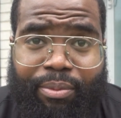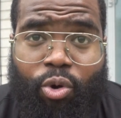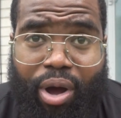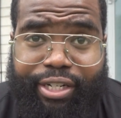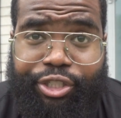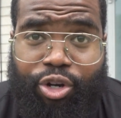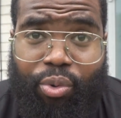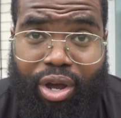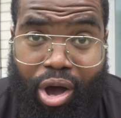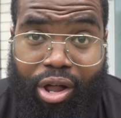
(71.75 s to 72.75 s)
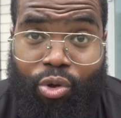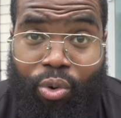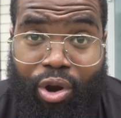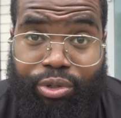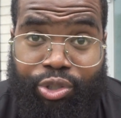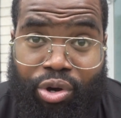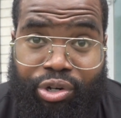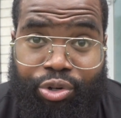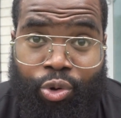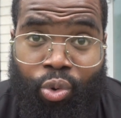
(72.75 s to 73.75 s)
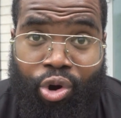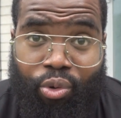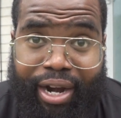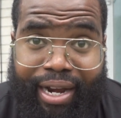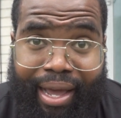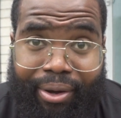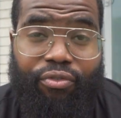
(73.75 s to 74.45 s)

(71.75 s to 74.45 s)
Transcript: I'm quite sure we all aware of what's going on in the world right now.